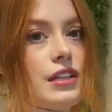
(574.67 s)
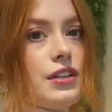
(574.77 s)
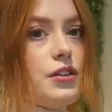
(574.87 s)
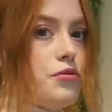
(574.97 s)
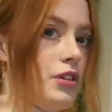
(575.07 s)
I
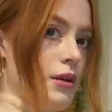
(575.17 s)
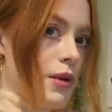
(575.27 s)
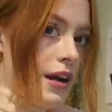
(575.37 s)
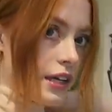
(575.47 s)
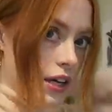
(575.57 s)
couldn't really
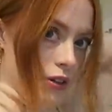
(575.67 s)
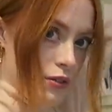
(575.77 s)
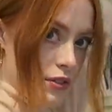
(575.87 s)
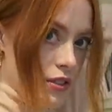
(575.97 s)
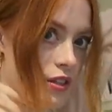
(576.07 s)
wear a
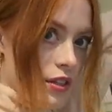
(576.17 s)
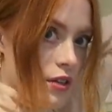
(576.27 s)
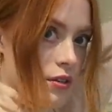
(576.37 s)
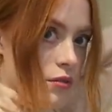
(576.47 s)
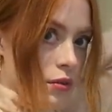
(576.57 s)
coat
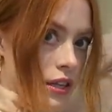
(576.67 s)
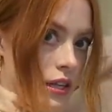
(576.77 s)
with